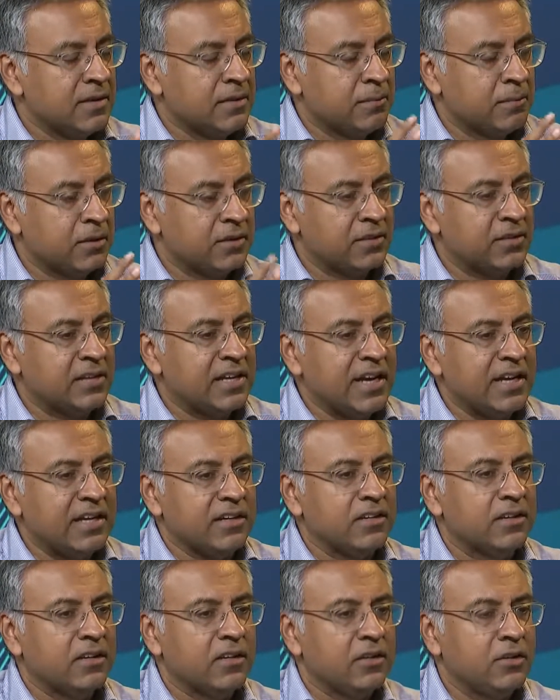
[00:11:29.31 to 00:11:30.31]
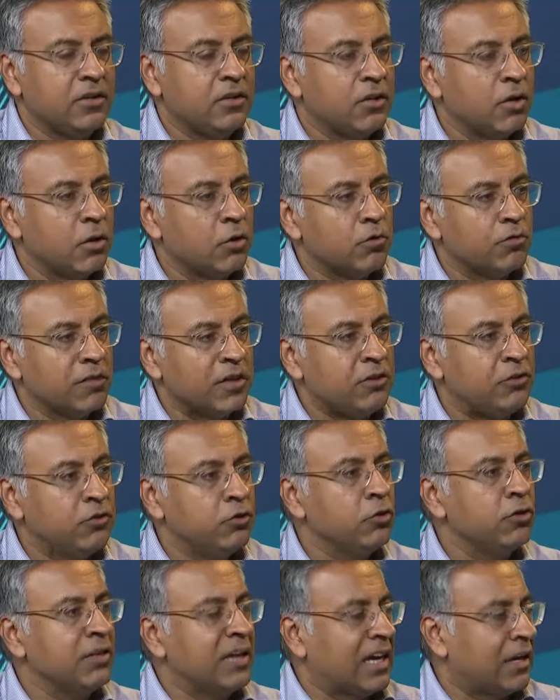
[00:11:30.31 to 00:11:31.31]
But again, they
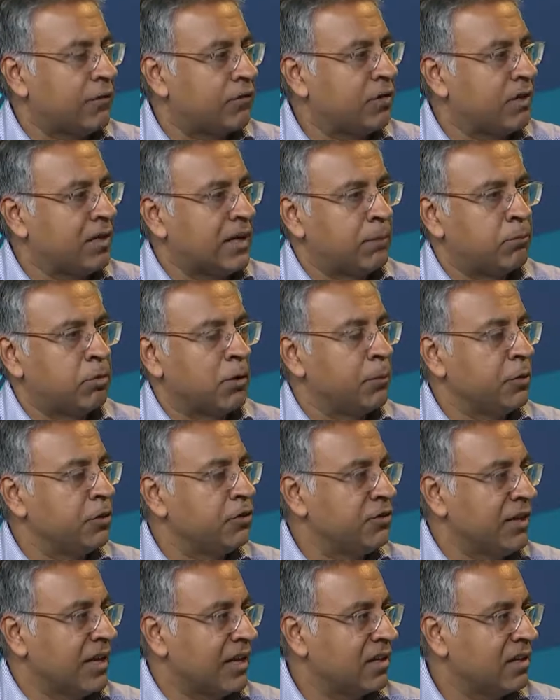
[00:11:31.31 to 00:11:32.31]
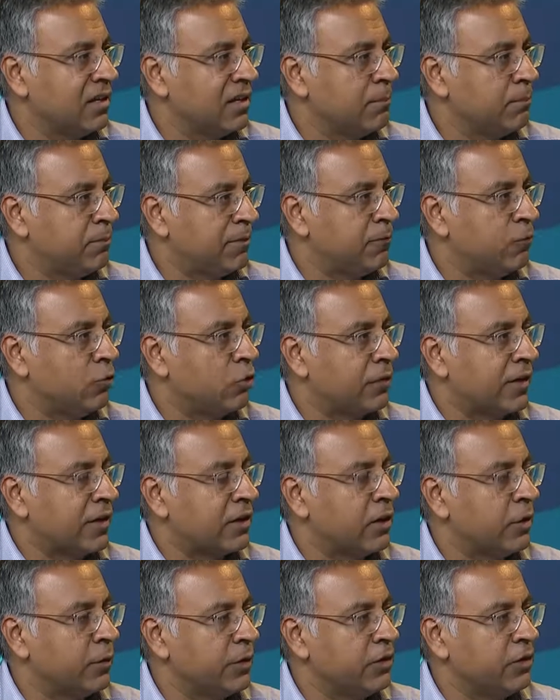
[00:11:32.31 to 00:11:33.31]
should have a proper check before they
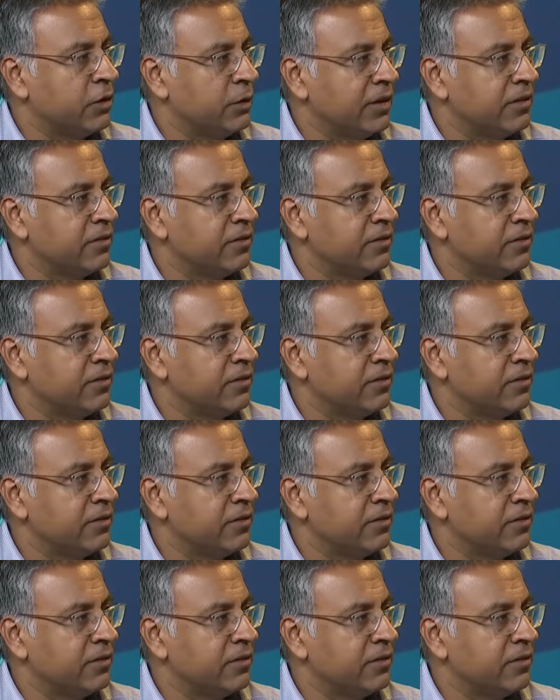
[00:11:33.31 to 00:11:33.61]
go and do it.